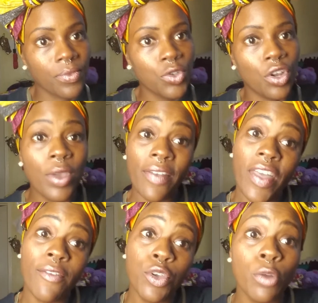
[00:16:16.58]
You know, you have
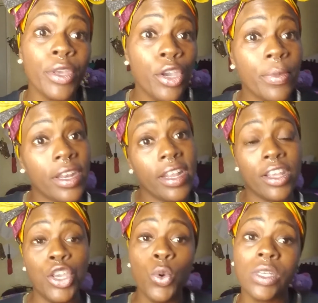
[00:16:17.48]
to have hue to be human. And then
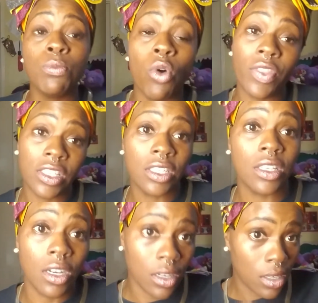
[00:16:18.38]
hue is more than just
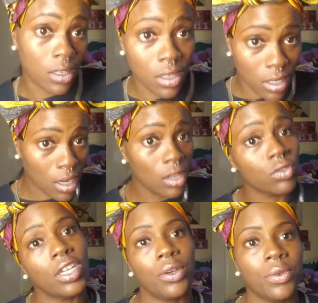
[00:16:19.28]
a color
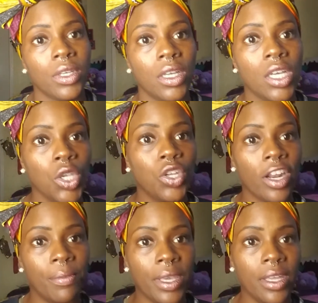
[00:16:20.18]
tone. You know
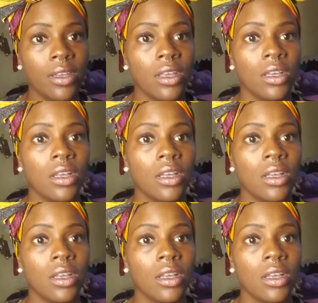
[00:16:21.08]
what I mean?